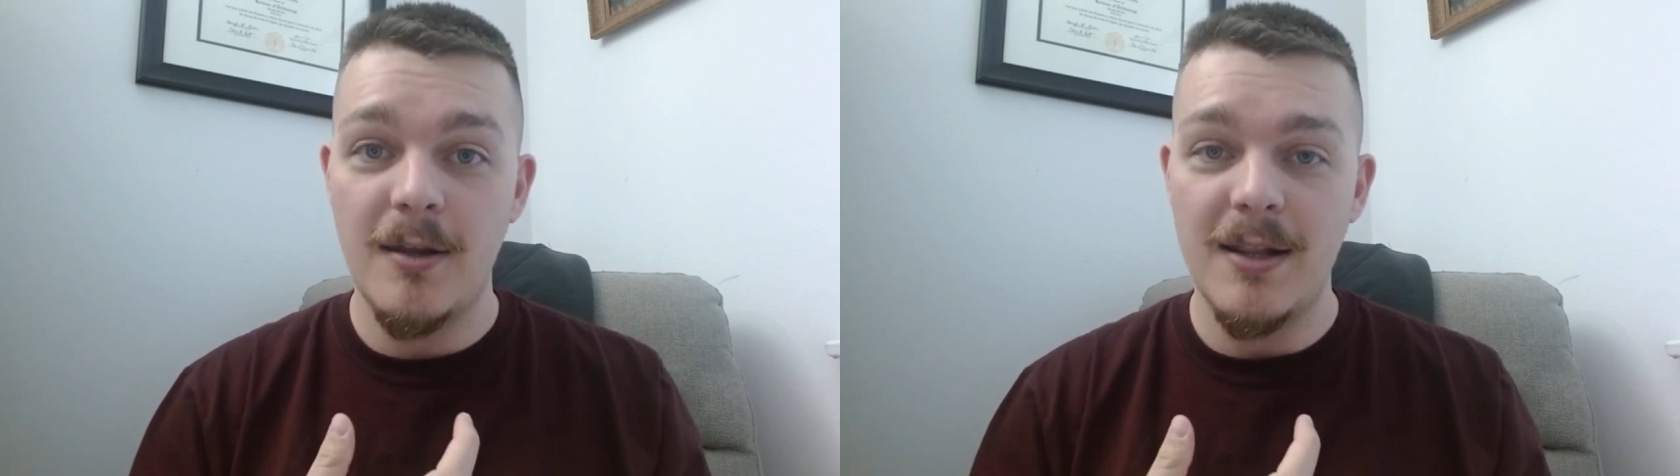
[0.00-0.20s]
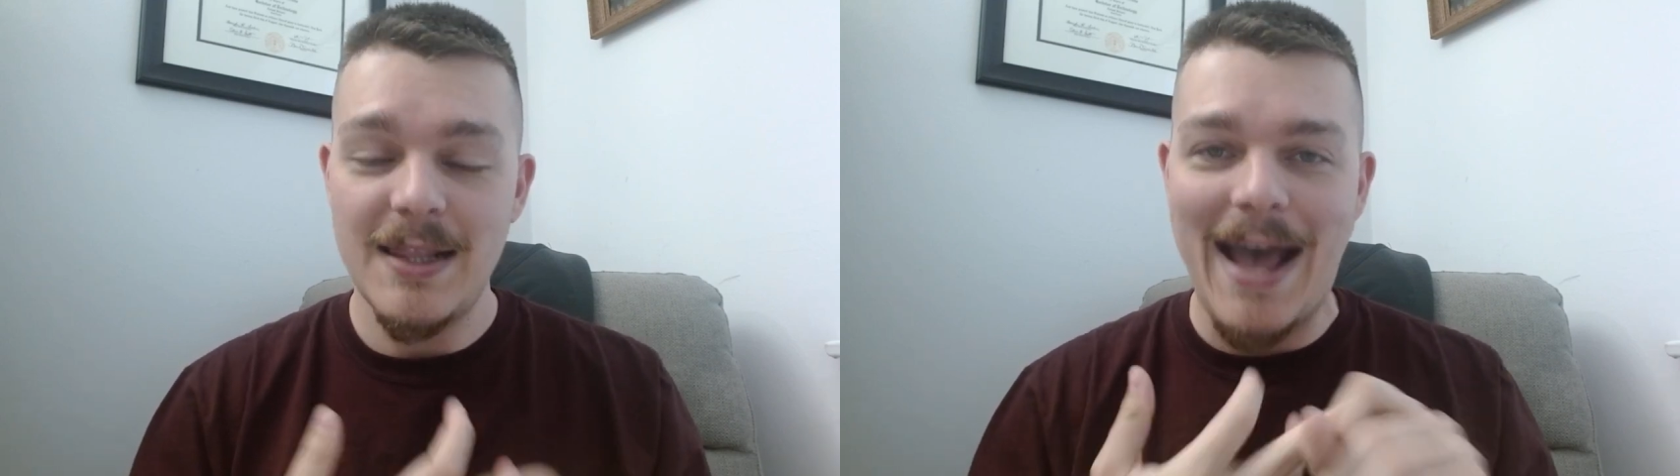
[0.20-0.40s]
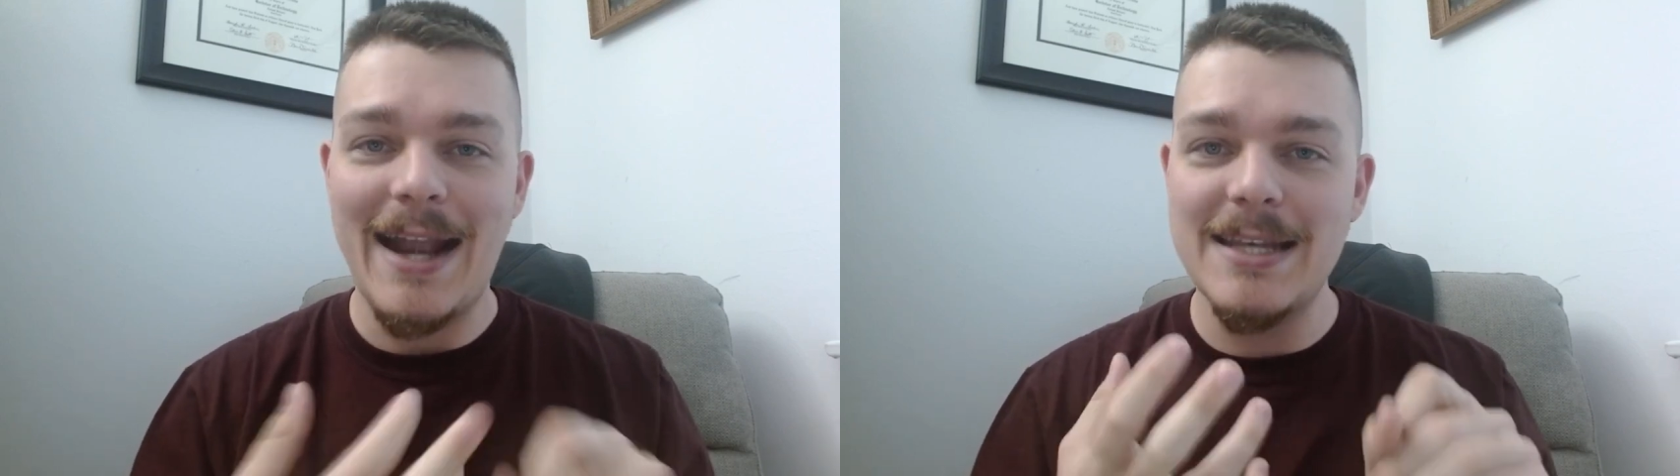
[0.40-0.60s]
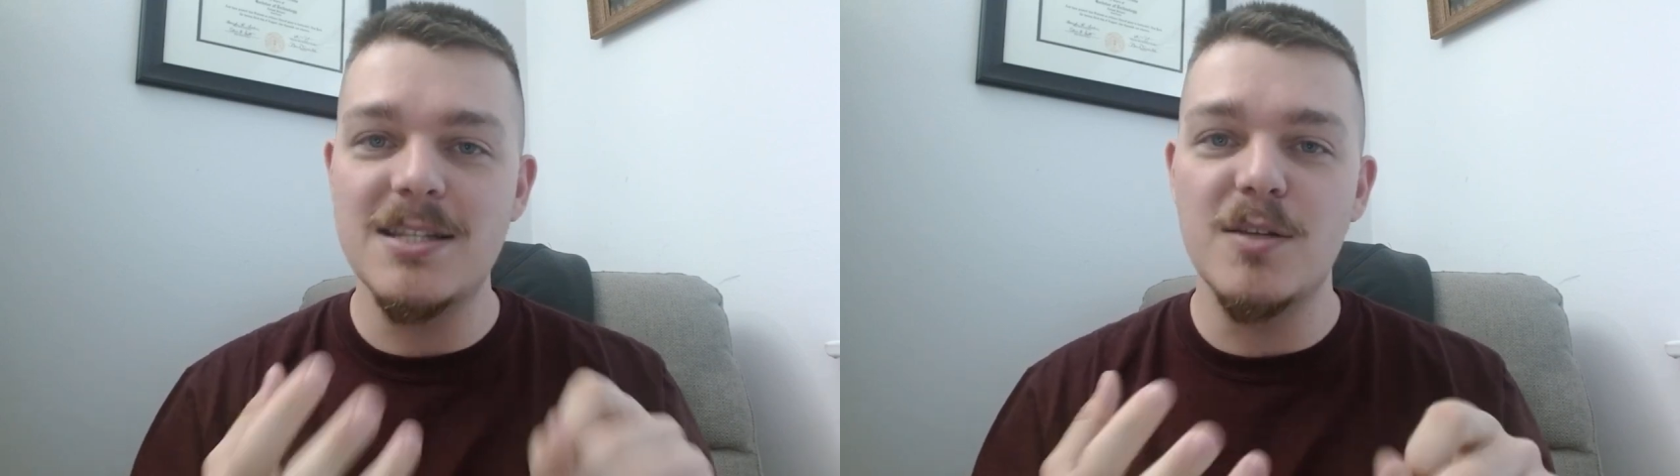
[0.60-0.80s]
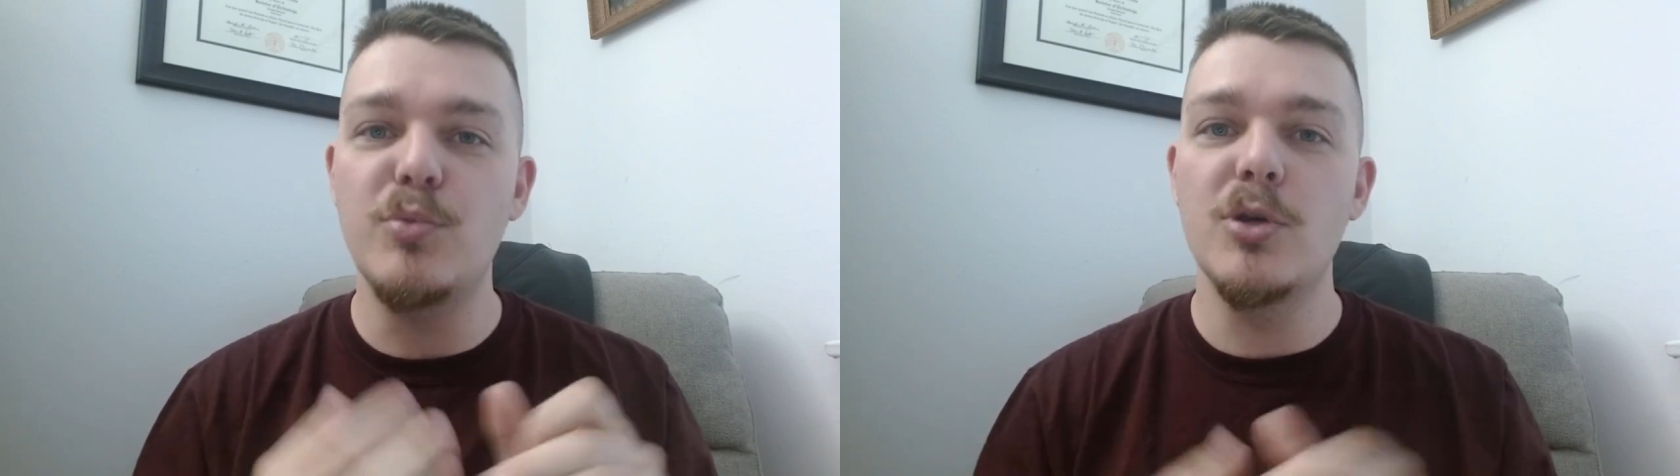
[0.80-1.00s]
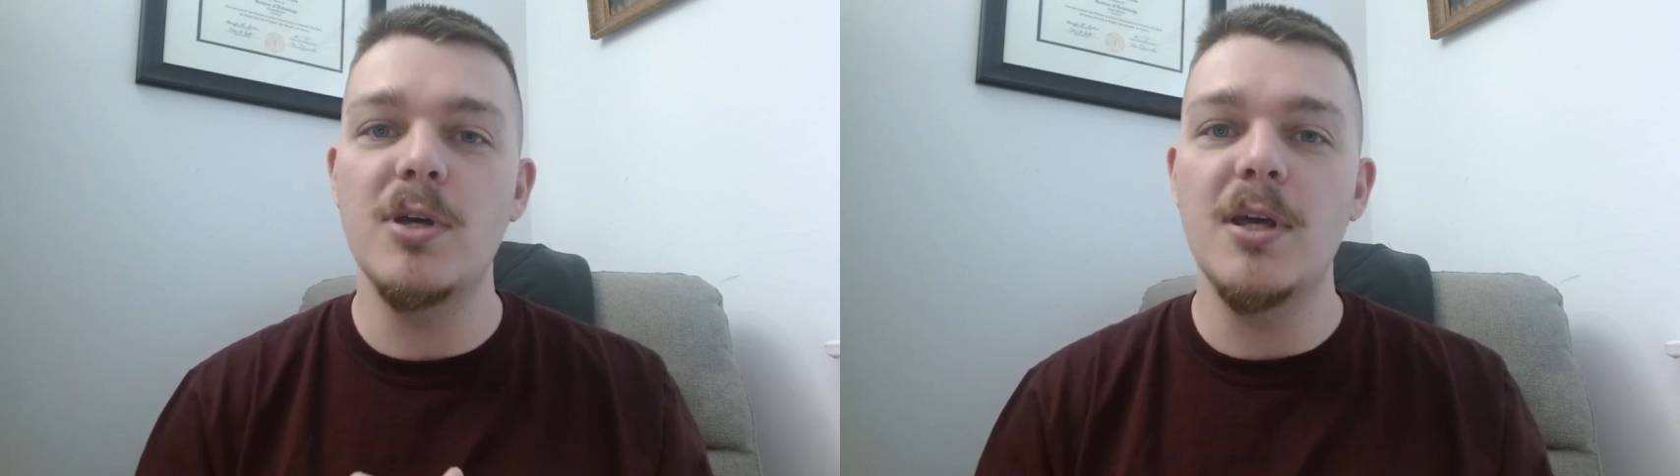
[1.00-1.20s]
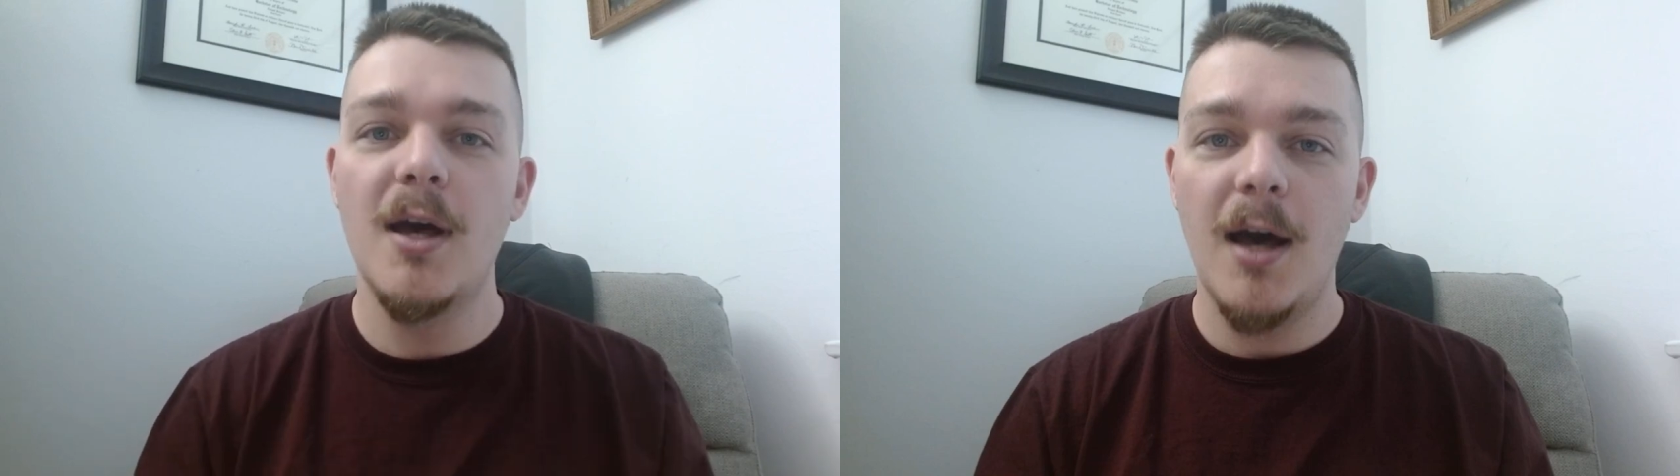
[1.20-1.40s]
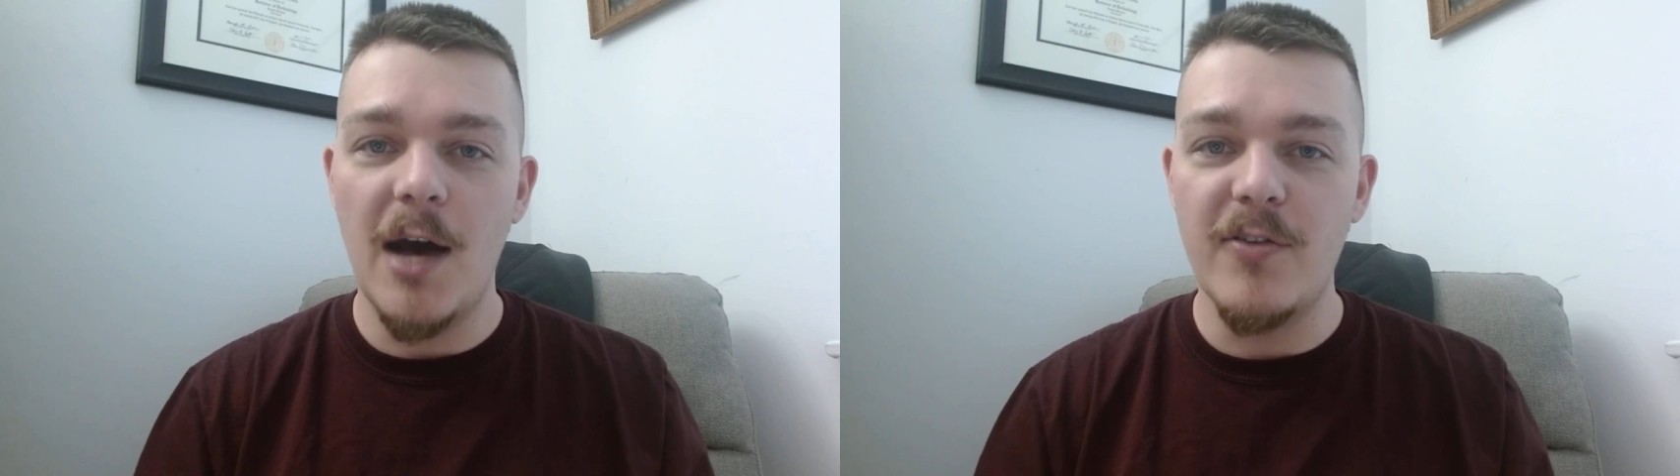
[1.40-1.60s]
That is the beauty
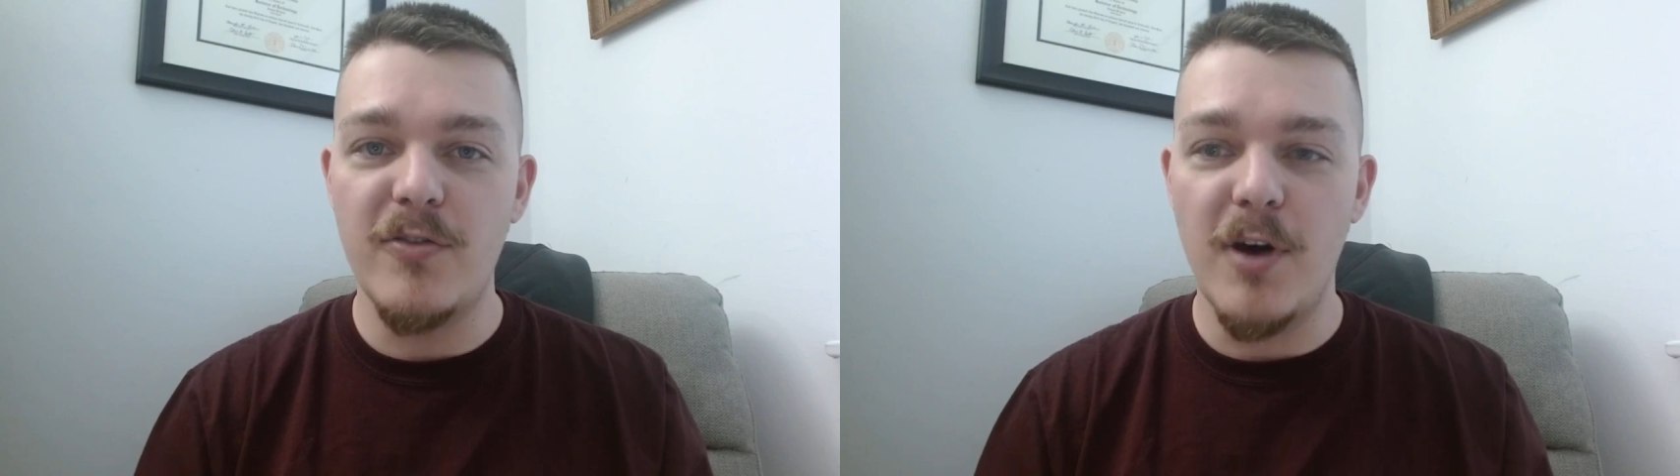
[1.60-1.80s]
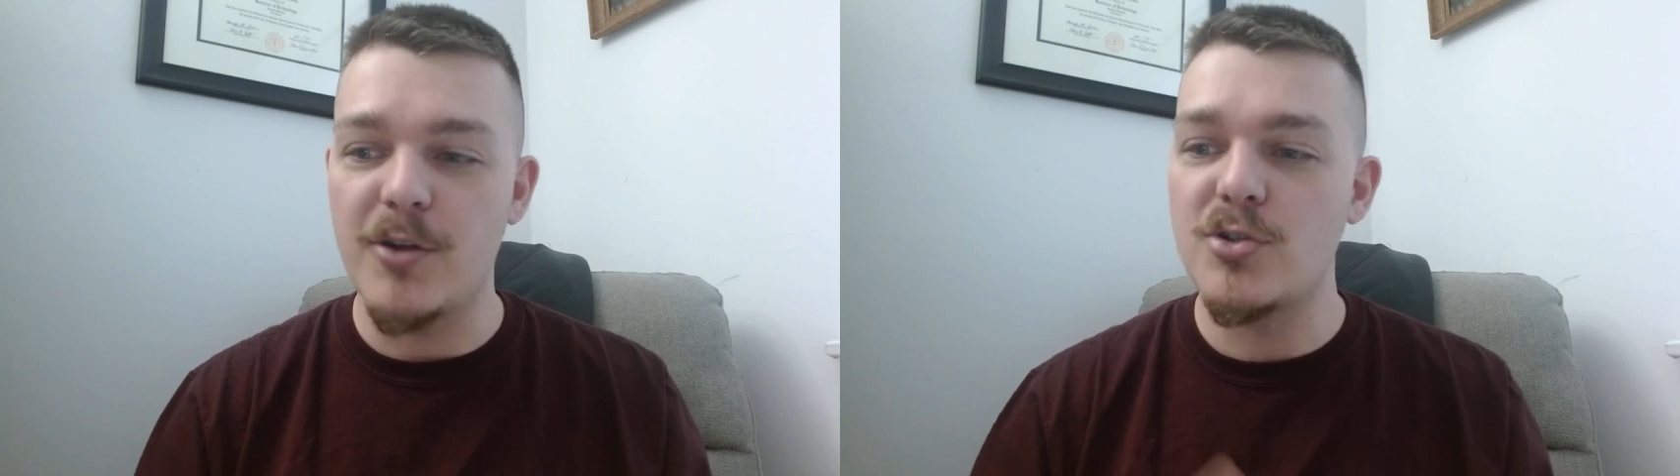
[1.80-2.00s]
of a funnel.